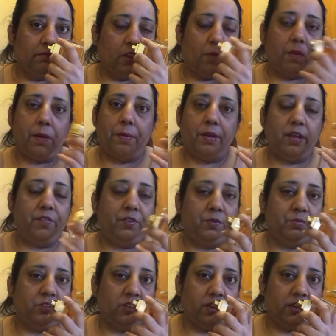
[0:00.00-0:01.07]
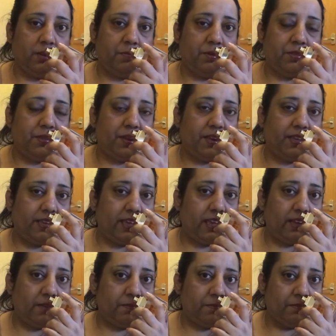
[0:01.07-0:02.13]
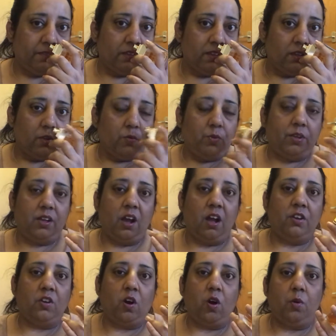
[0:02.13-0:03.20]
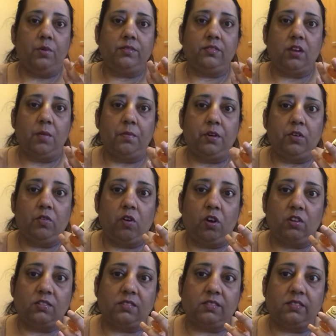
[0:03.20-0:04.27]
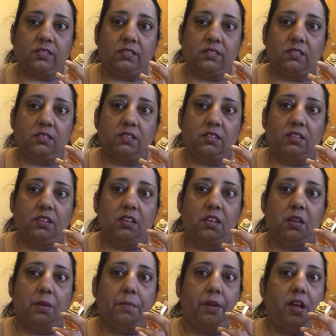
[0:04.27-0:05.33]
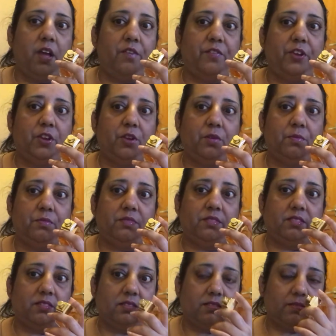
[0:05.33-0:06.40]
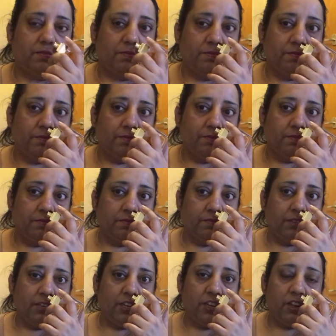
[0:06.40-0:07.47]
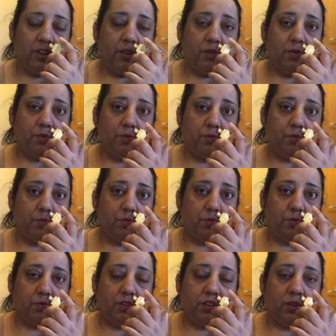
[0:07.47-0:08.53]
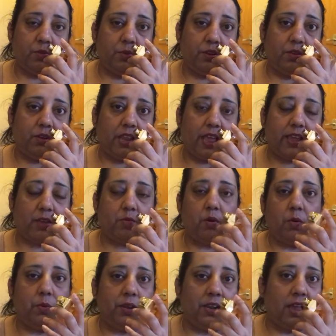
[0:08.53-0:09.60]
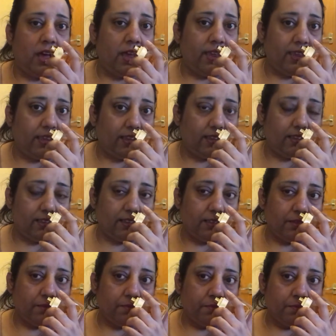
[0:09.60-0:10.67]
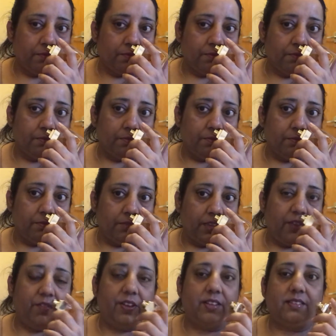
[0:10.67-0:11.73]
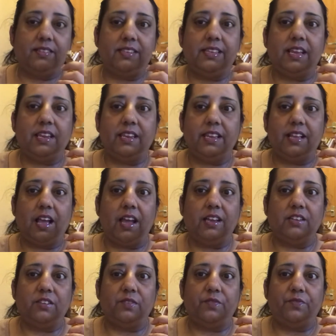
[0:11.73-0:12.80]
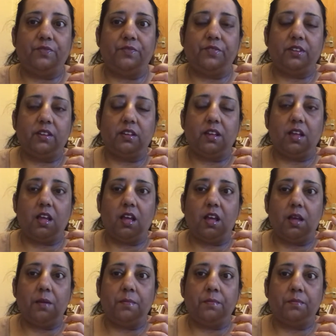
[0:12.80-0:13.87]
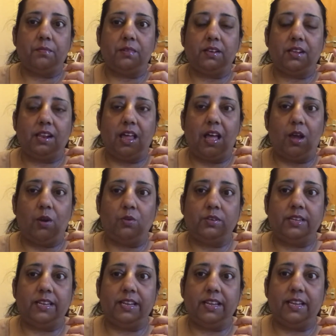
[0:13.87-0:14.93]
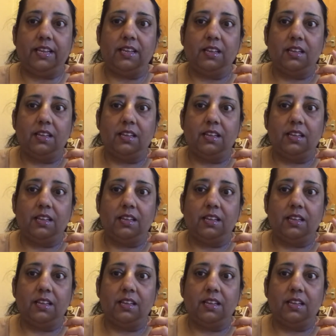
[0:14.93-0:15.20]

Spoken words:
on my perfume journey. But then again, we can't always come across perfumes. We like what we like. If you can see any kind of cloudy